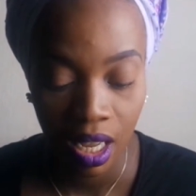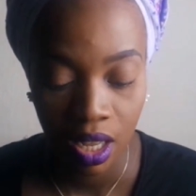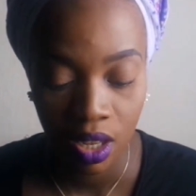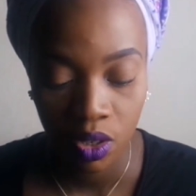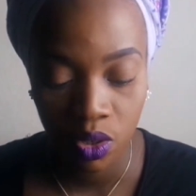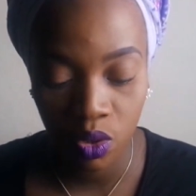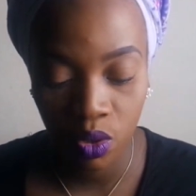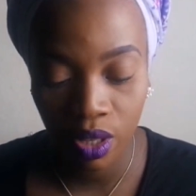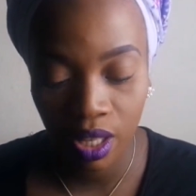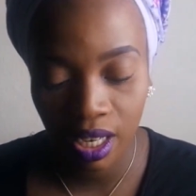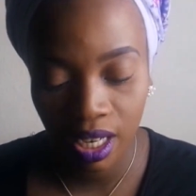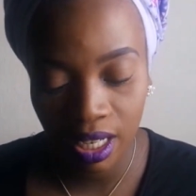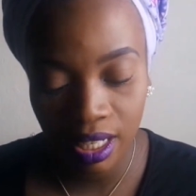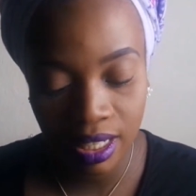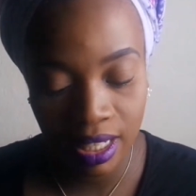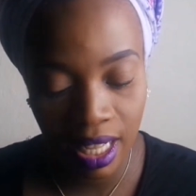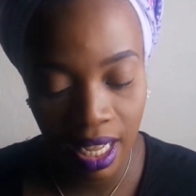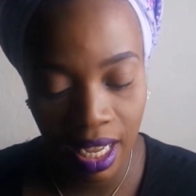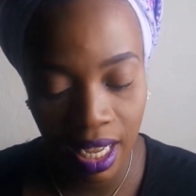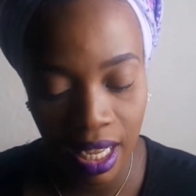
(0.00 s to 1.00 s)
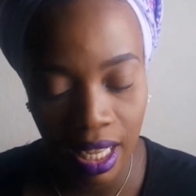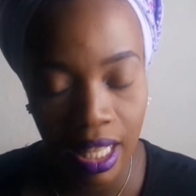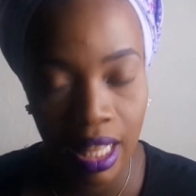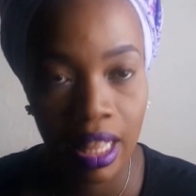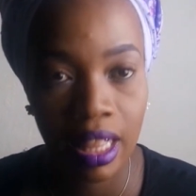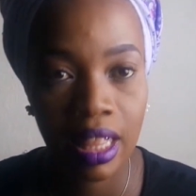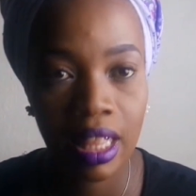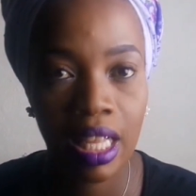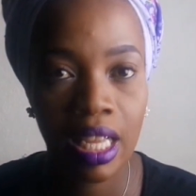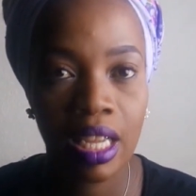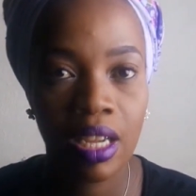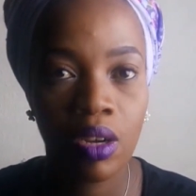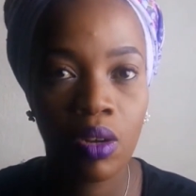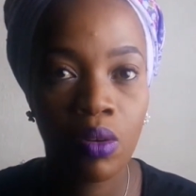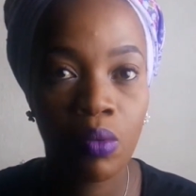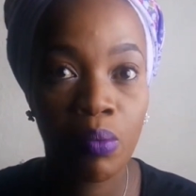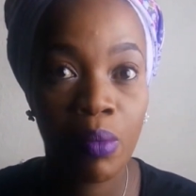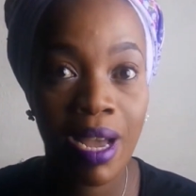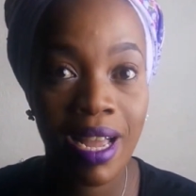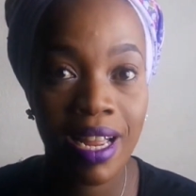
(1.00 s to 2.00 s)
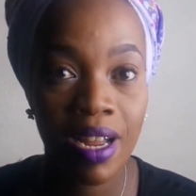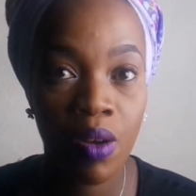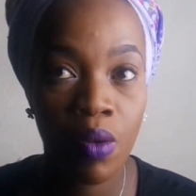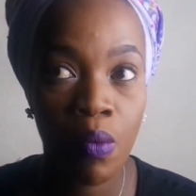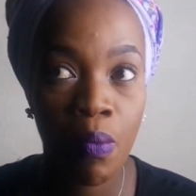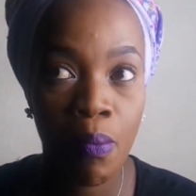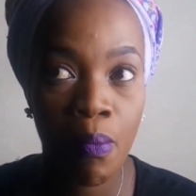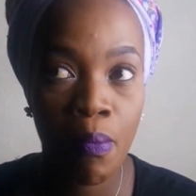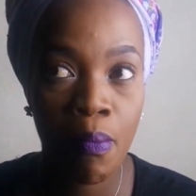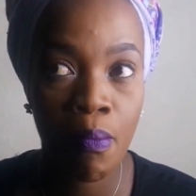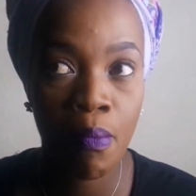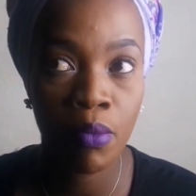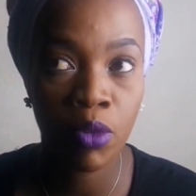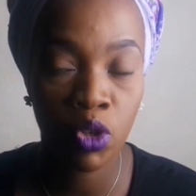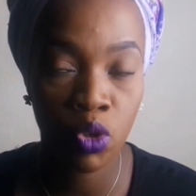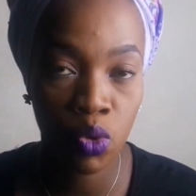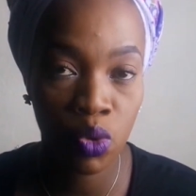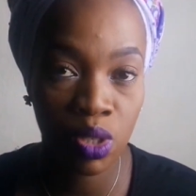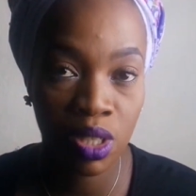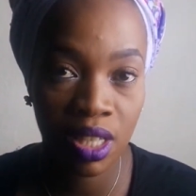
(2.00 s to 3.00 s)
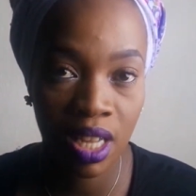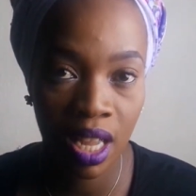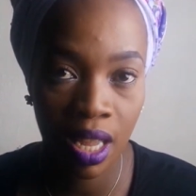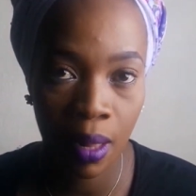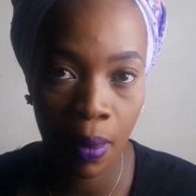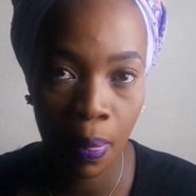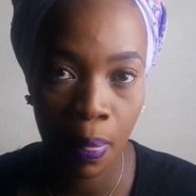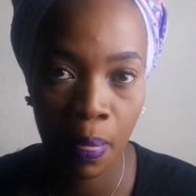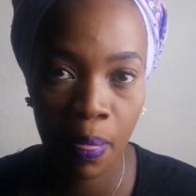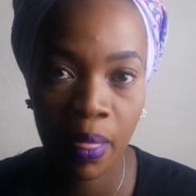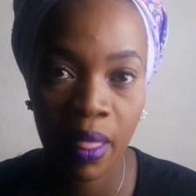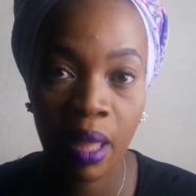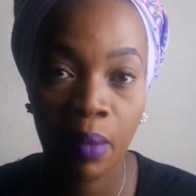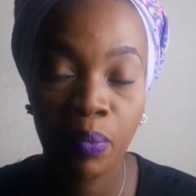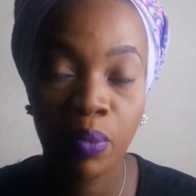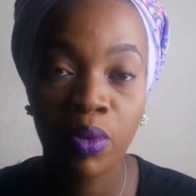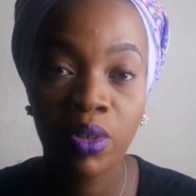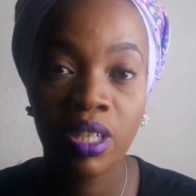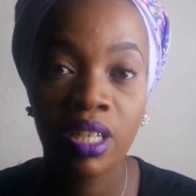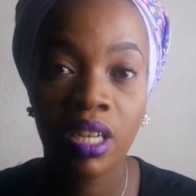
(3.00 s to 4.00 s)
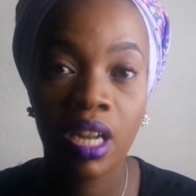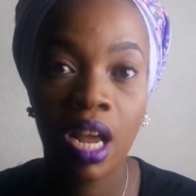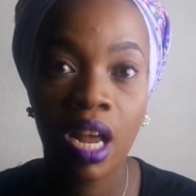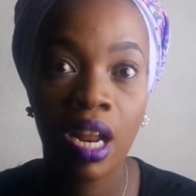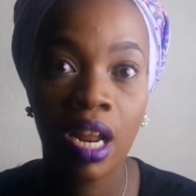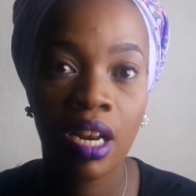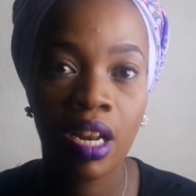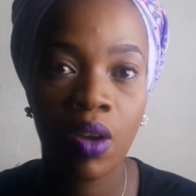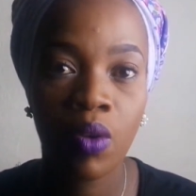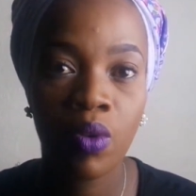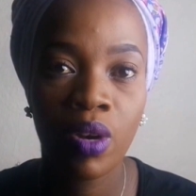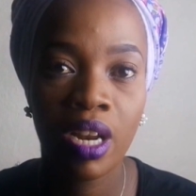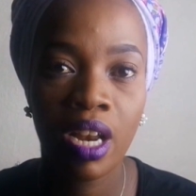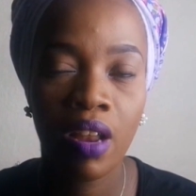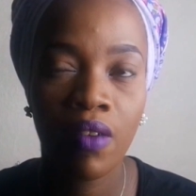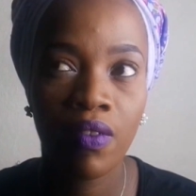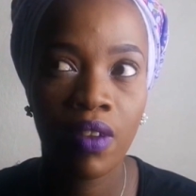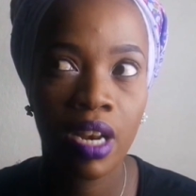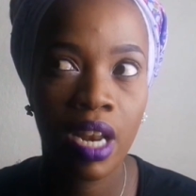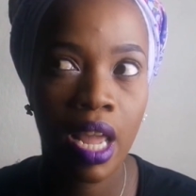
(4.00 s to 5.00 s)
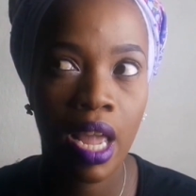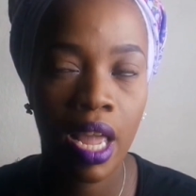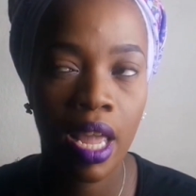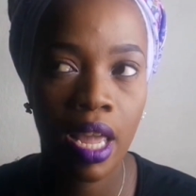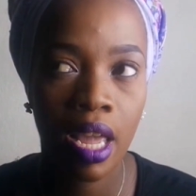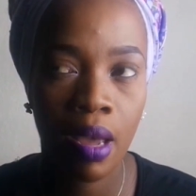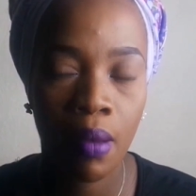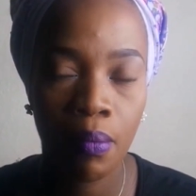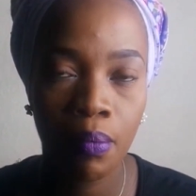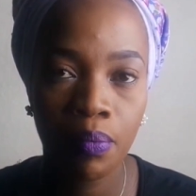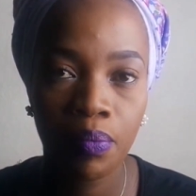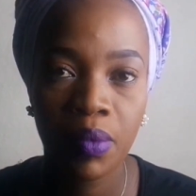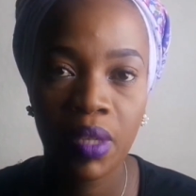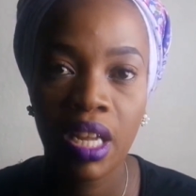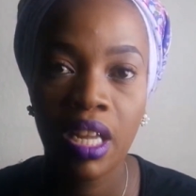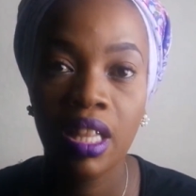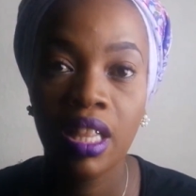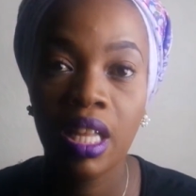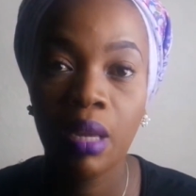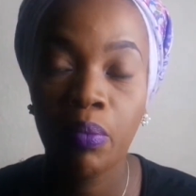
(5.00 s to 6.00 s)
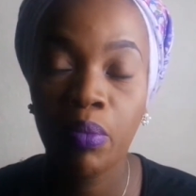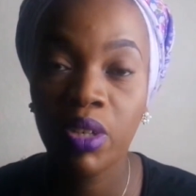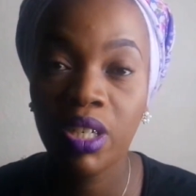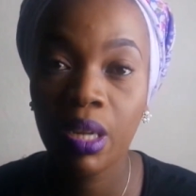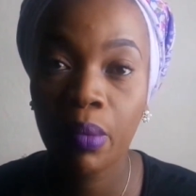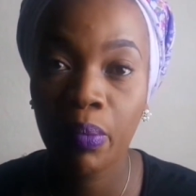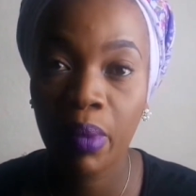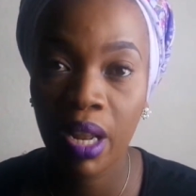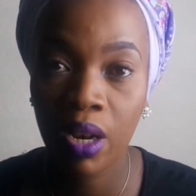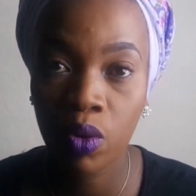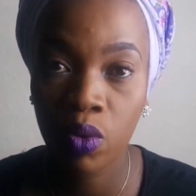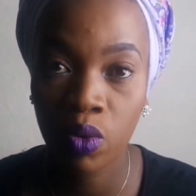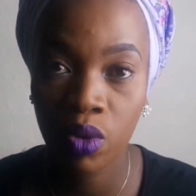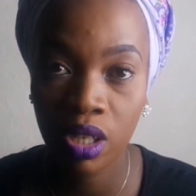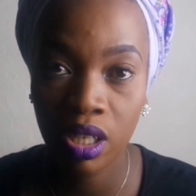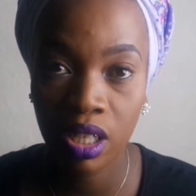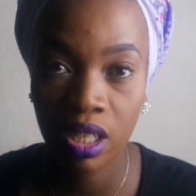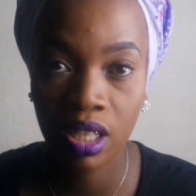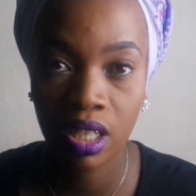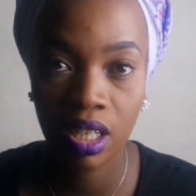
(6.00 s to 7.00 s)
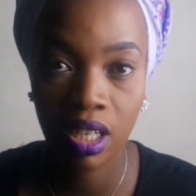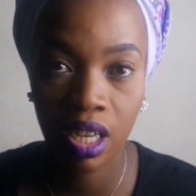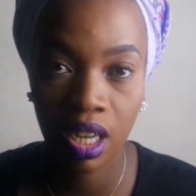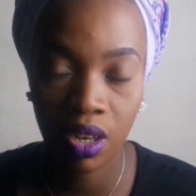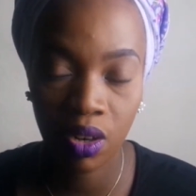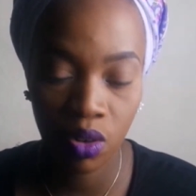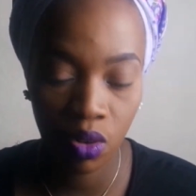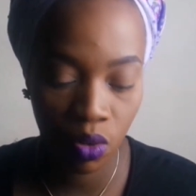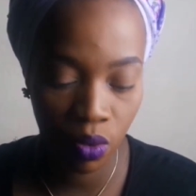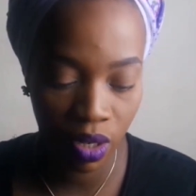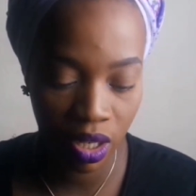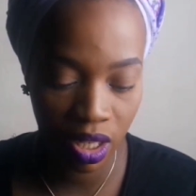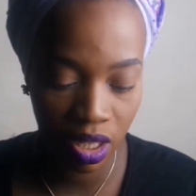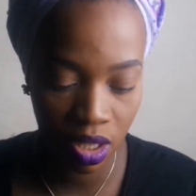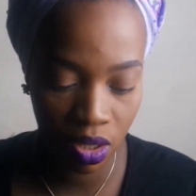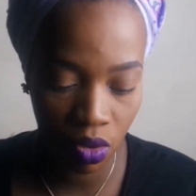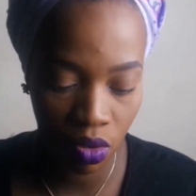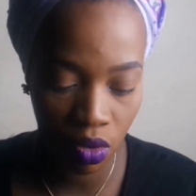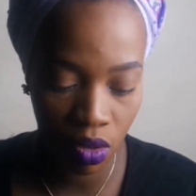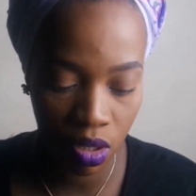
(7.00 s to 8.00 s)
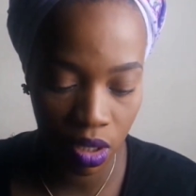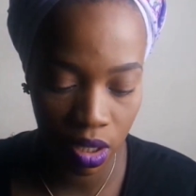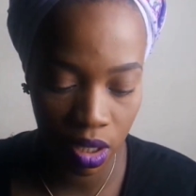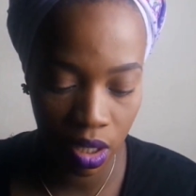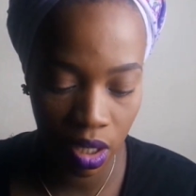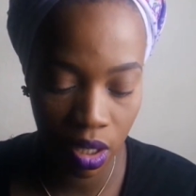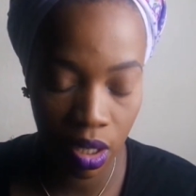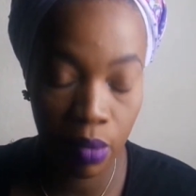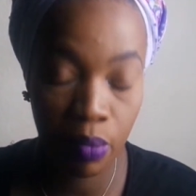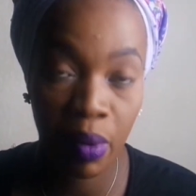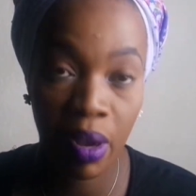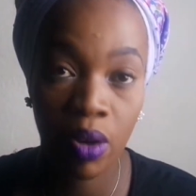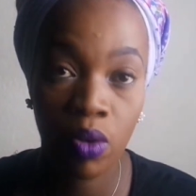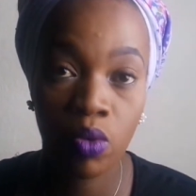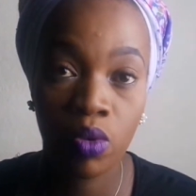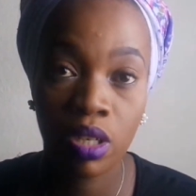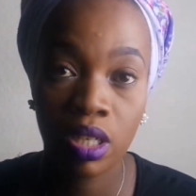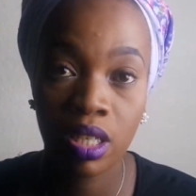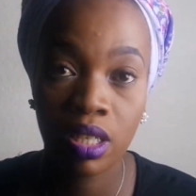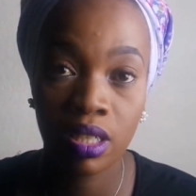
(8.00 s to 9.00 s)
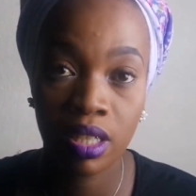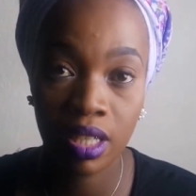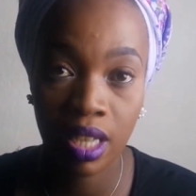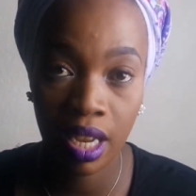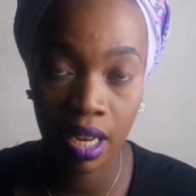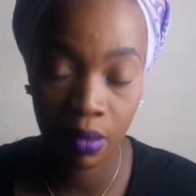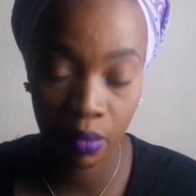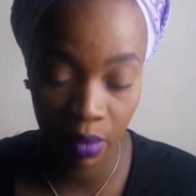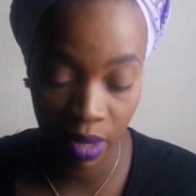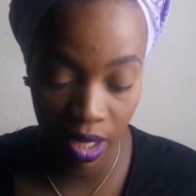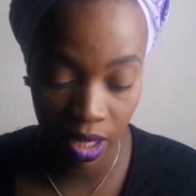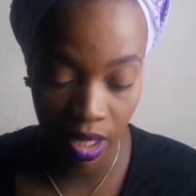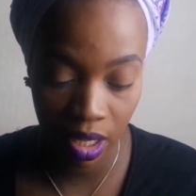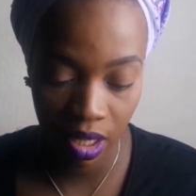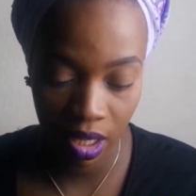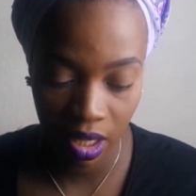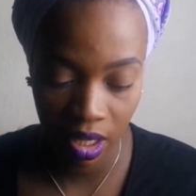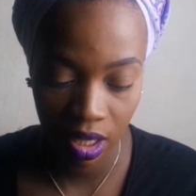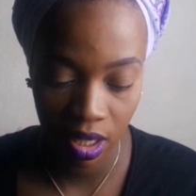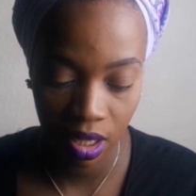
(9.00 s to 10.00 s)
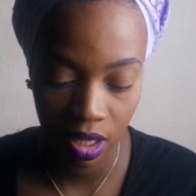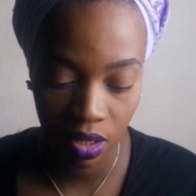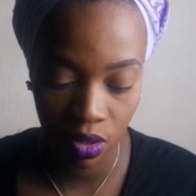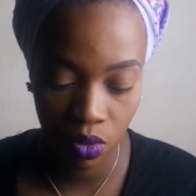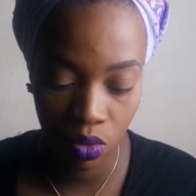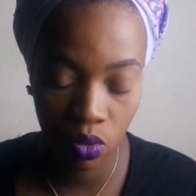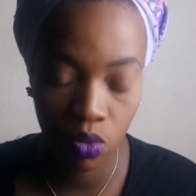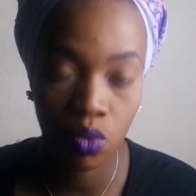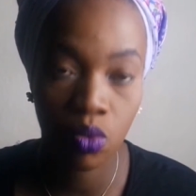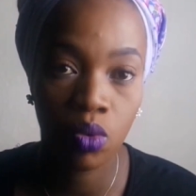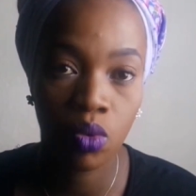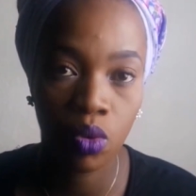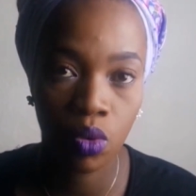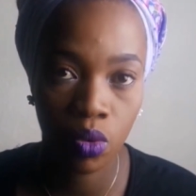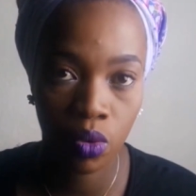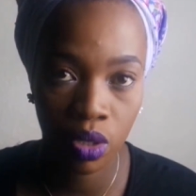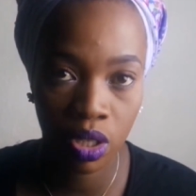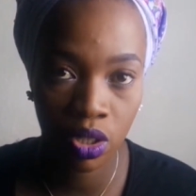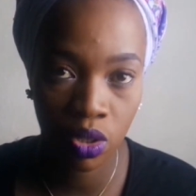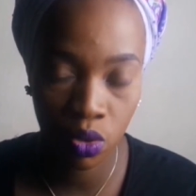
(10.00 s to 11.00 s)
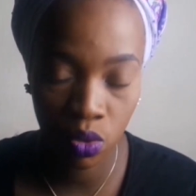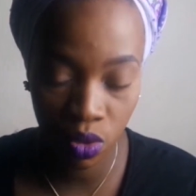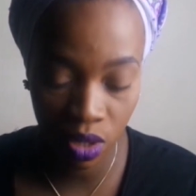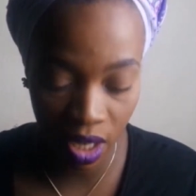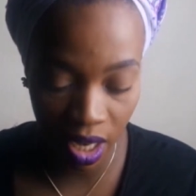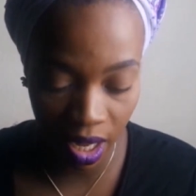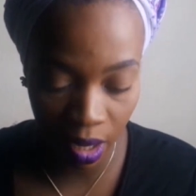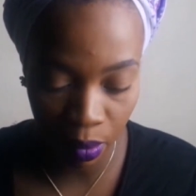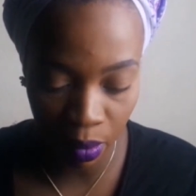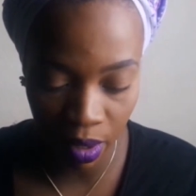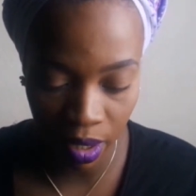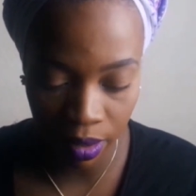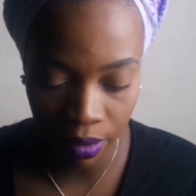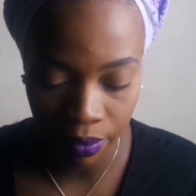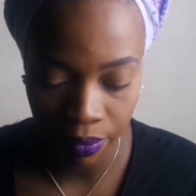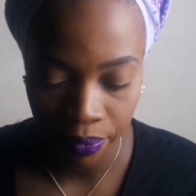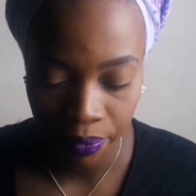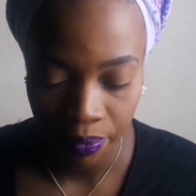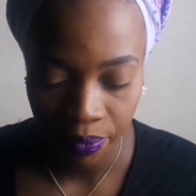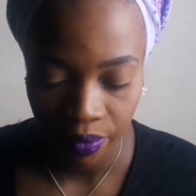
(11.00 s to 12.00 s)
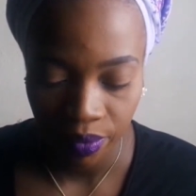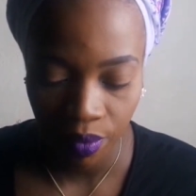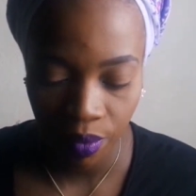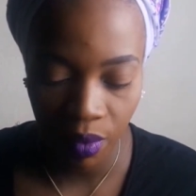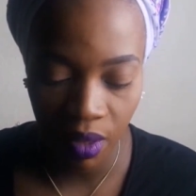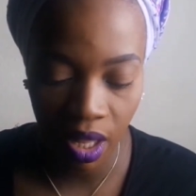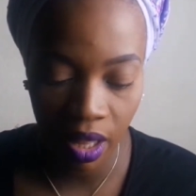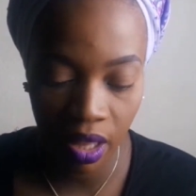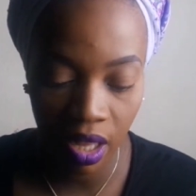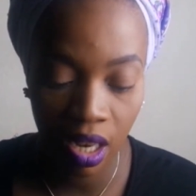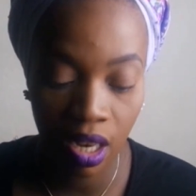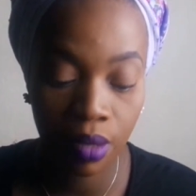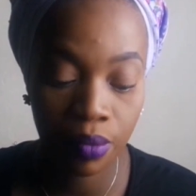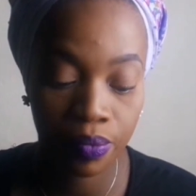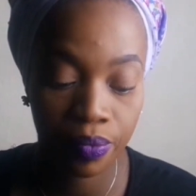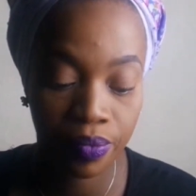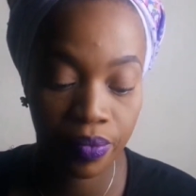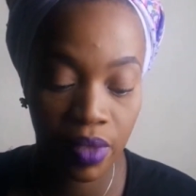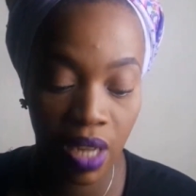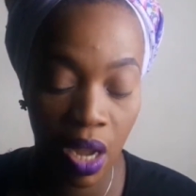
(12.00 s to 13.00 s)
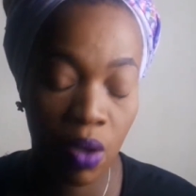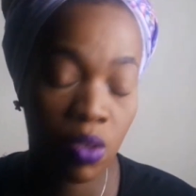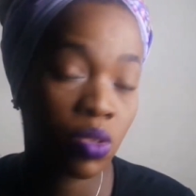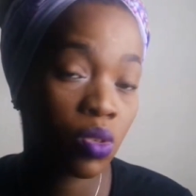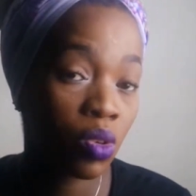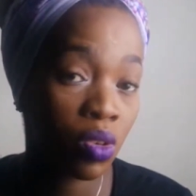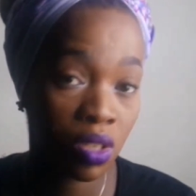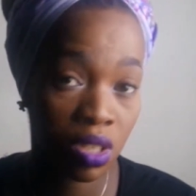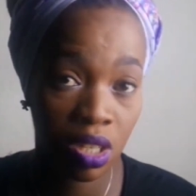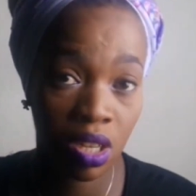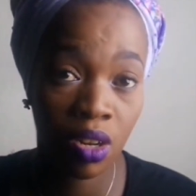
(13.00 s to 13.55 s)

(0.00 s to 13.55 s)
So the next day, on Tuesday, they put around 11 a.m. They put a balloon. I don't know what it's called. A balloon inside me to induce labor. And then I was on